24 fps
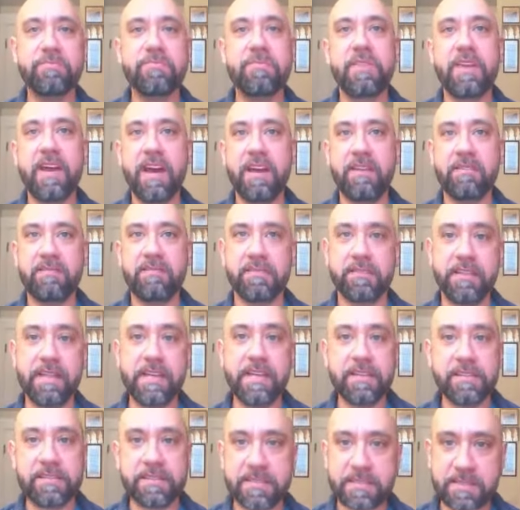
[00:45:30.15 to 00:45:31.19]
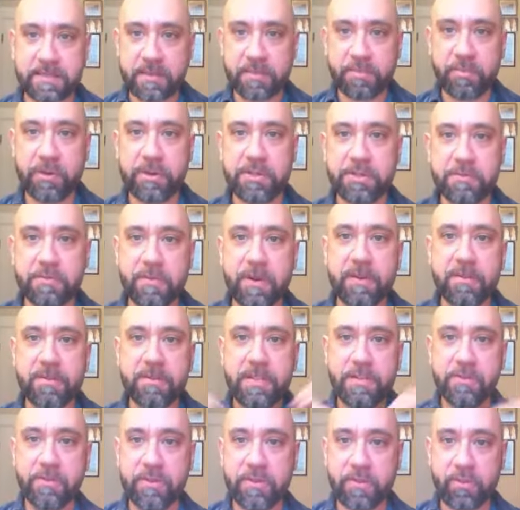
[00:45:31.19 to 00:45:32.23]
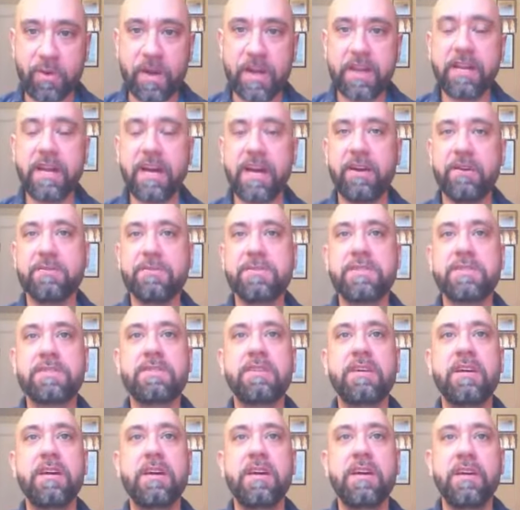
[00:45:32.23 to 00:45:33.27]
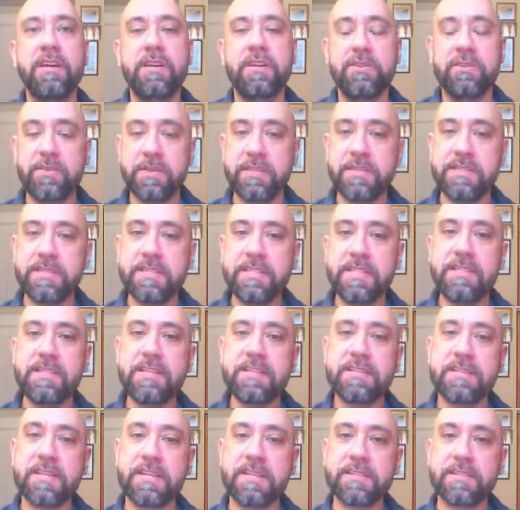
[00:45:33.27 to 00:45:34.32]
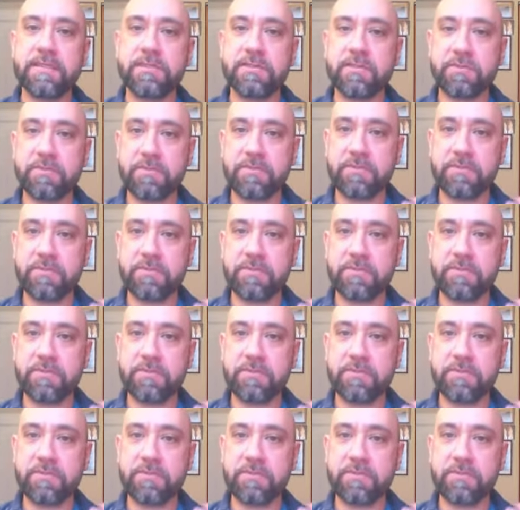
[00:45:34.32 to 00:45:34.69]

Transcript: that links the British monarchy with the White House, you can see this as a sort of